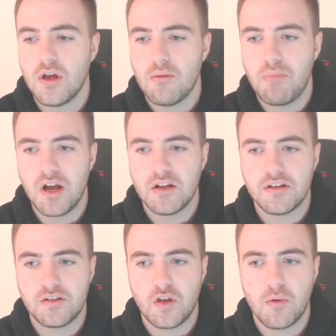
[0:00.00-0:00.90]
Bernard
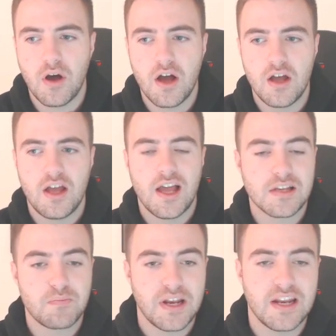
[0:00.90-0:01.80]
Atua has
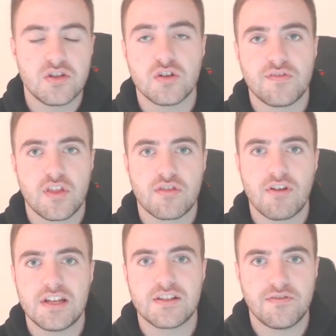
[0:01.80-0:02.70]
been injured for
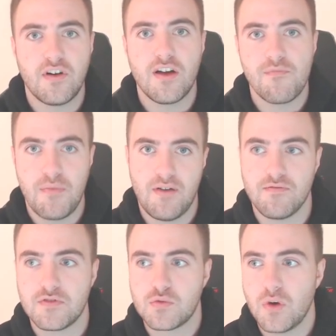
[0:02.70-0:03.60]
3 to 5
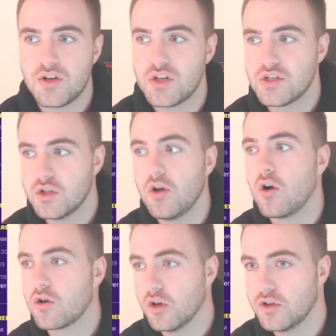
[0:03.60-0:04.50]
months, which is
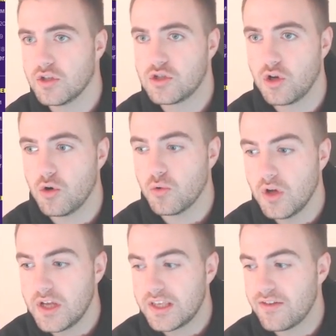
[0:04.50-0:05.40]
not good at all,
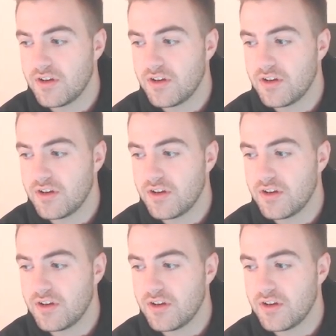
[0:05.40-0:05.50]
given